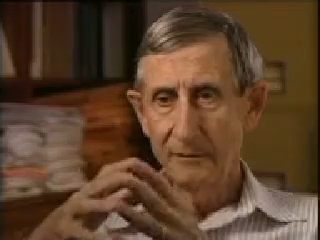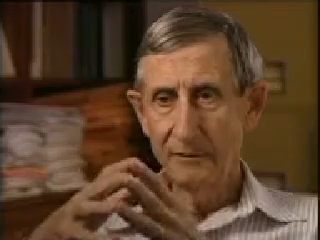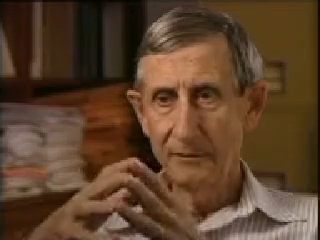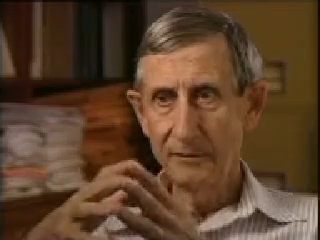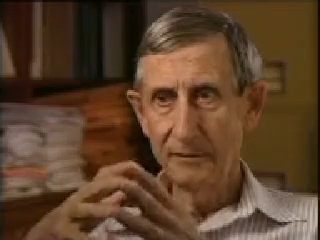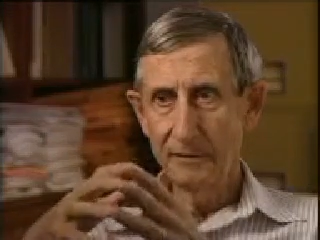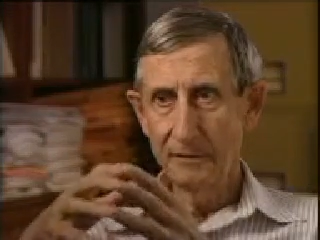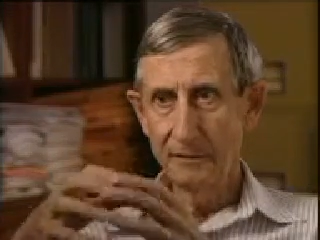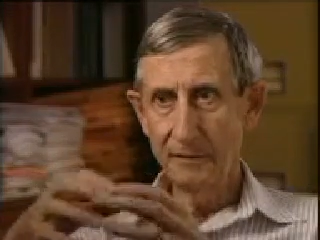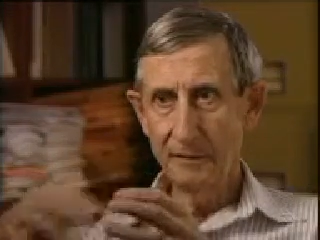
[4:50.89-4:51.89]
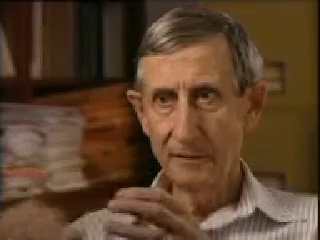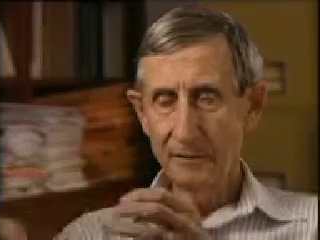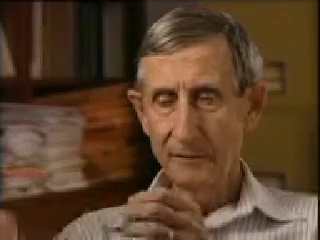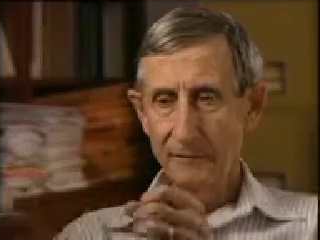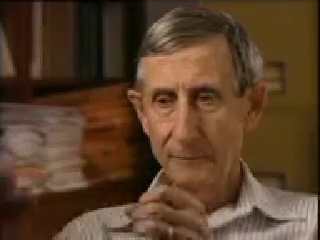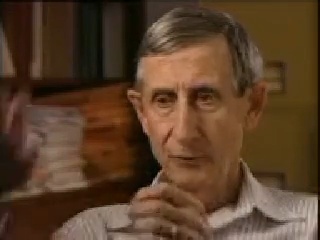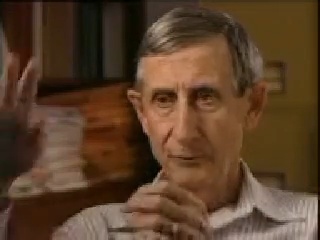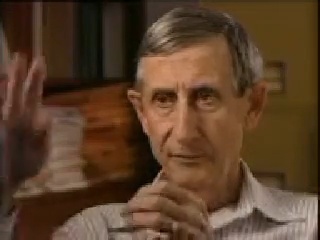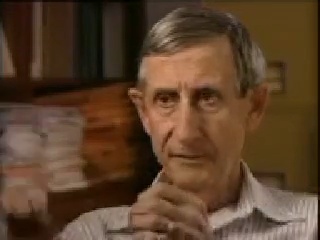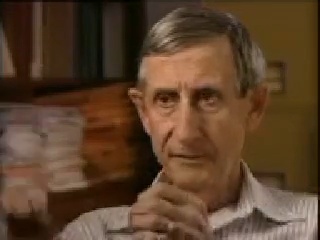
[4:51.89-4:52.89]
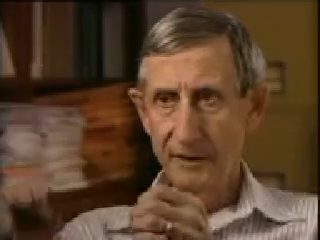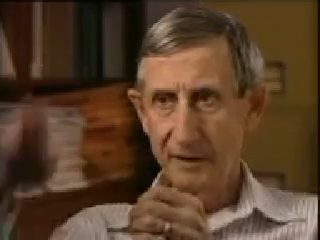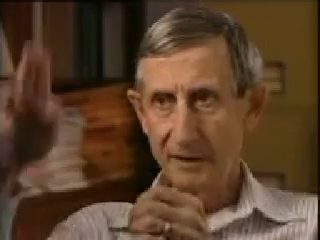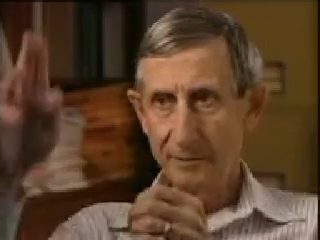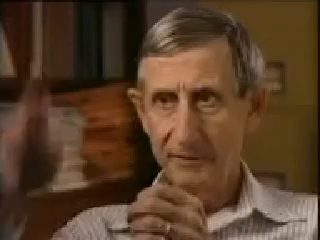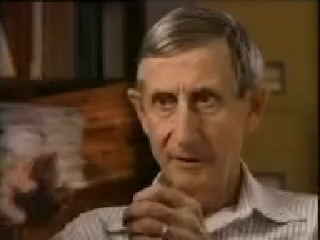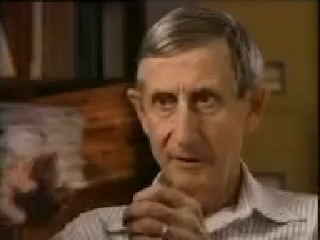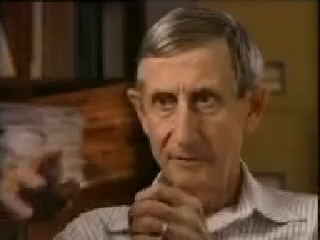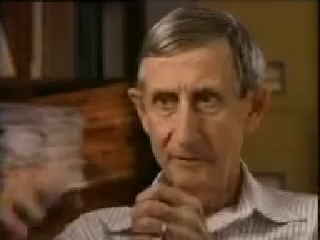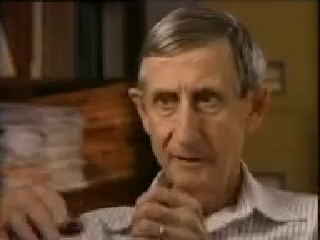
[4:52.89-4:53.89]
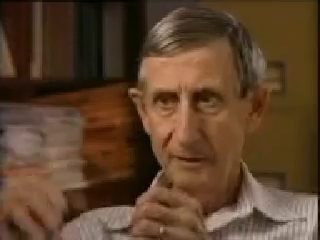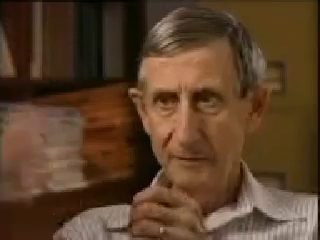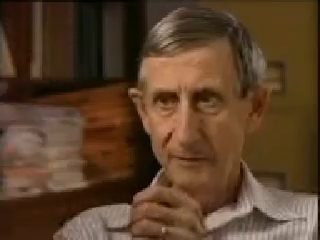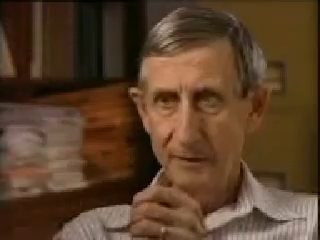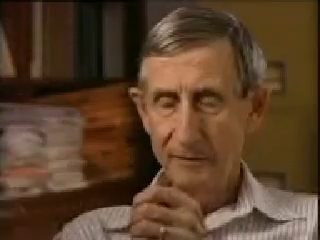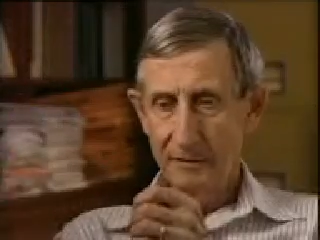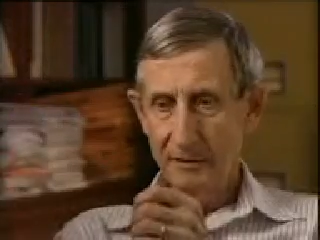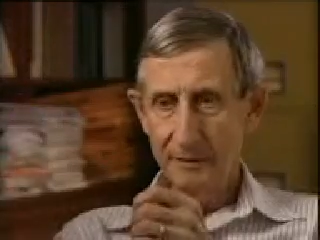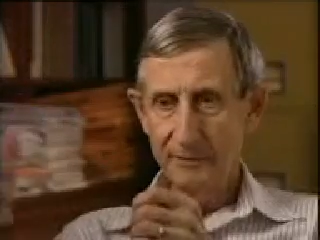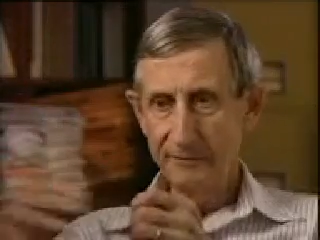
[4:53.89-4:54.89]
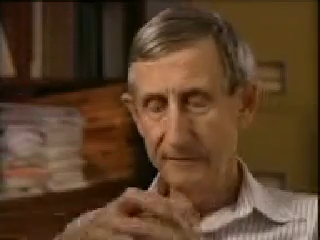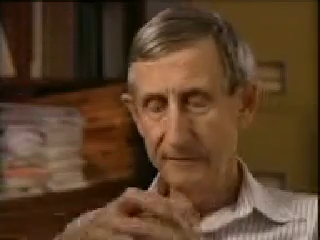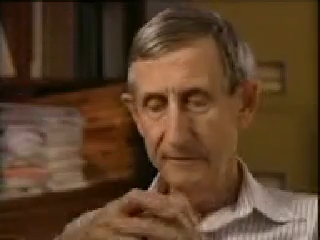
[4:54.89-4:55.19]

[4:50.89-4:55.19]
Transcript: between the movement of the air up and down and the carbon